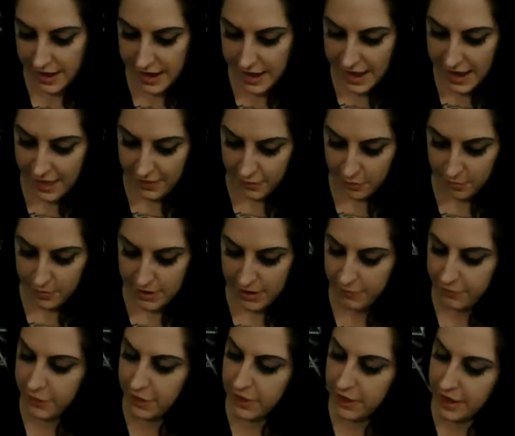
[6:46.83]
And then we have
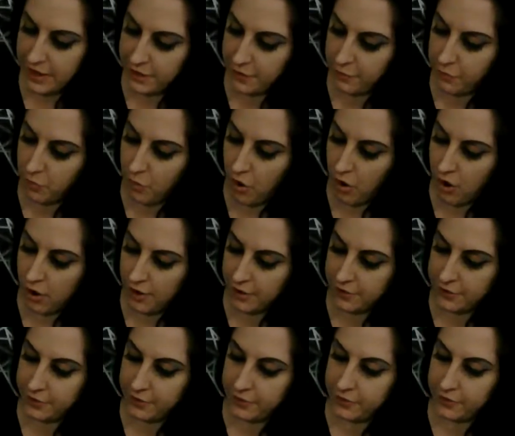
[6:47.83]
the Knight of
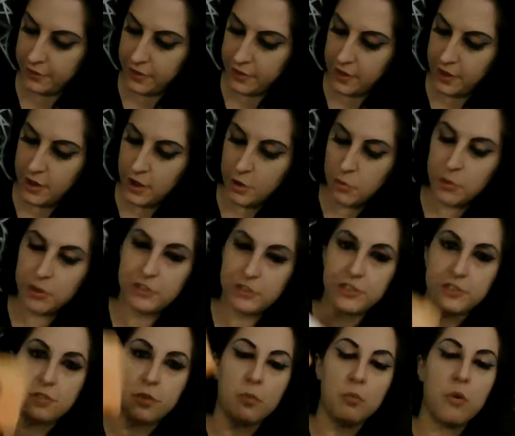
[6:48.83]
Wands, which
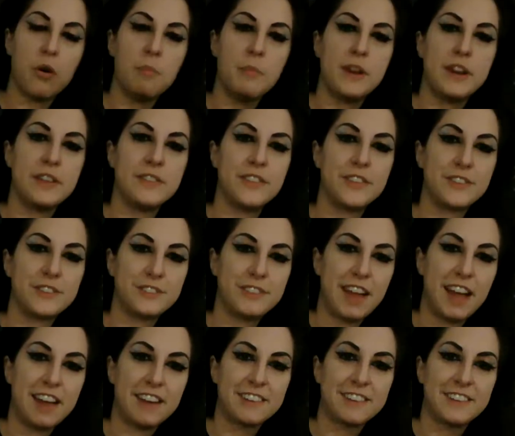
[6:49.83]
is a woman in this
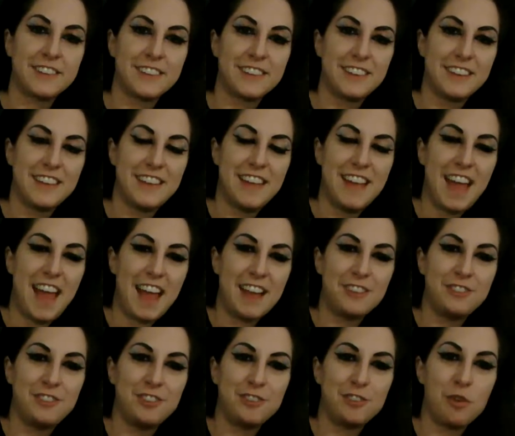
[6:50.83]
deck. And
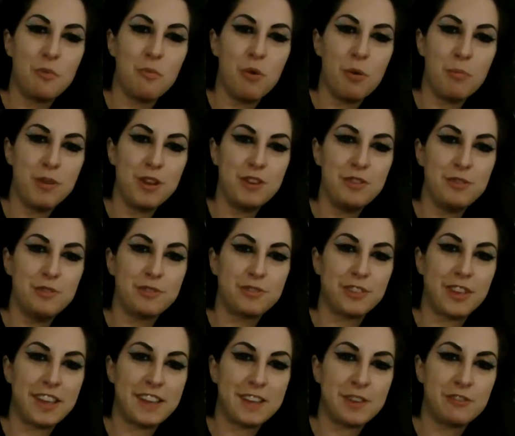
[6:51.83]
she's a woman who's
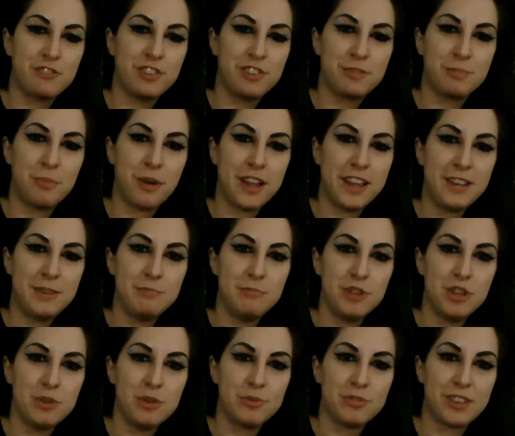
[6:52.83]
like, she's playing
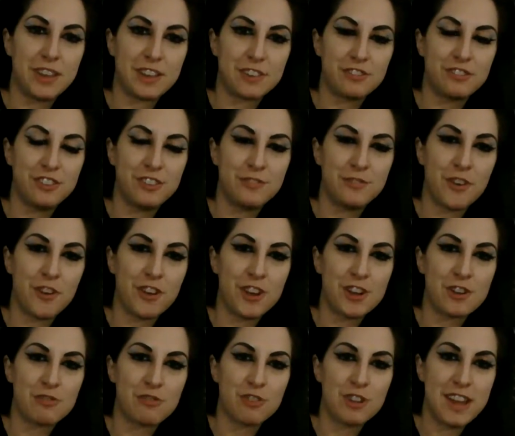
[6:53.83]
music. She's very
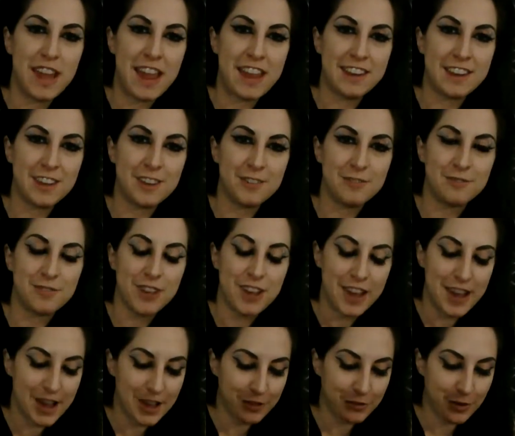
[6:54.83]
creative.
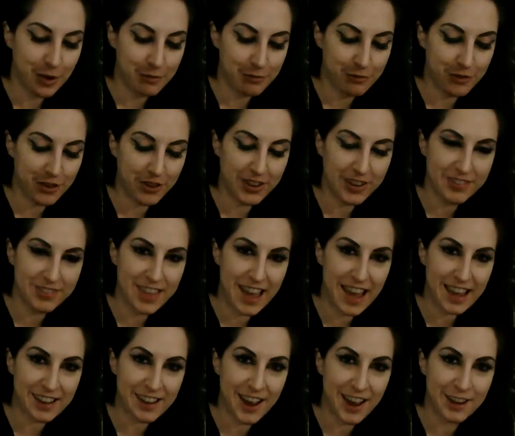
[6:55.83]
So I'm feeling
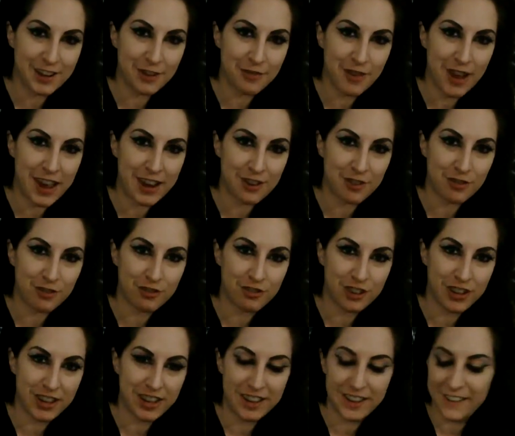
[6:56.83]
that kind of
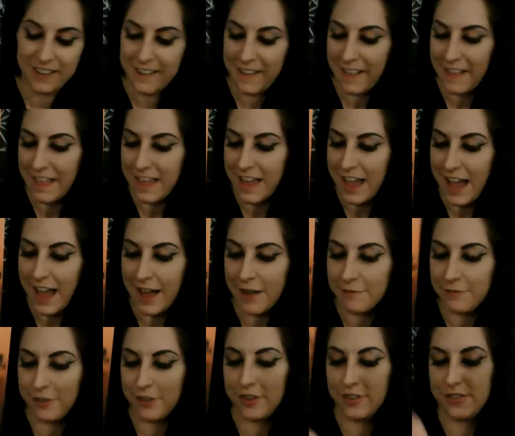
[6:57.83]
energy.
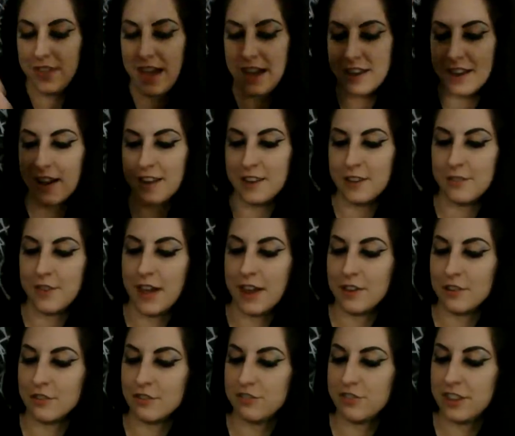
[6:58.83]

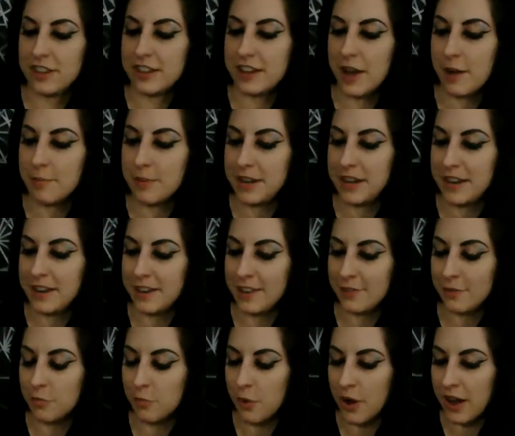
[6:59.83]
Coming in
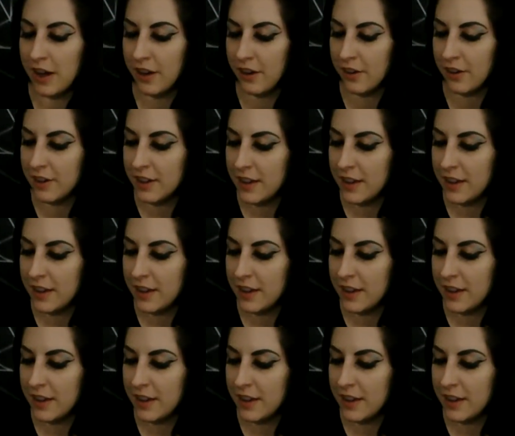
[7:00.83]
as well.